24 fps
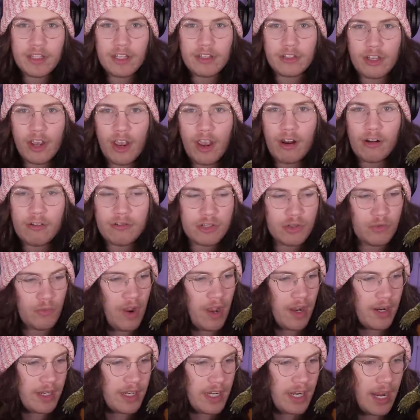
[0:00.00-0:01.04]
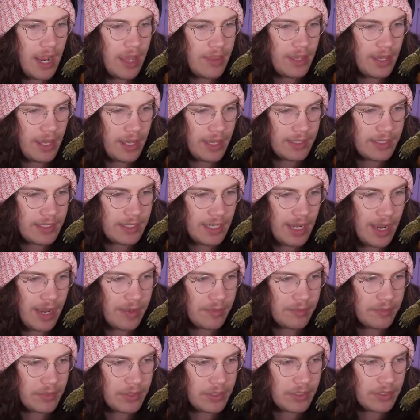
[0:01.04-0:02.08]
and the turtles are working together, it seems.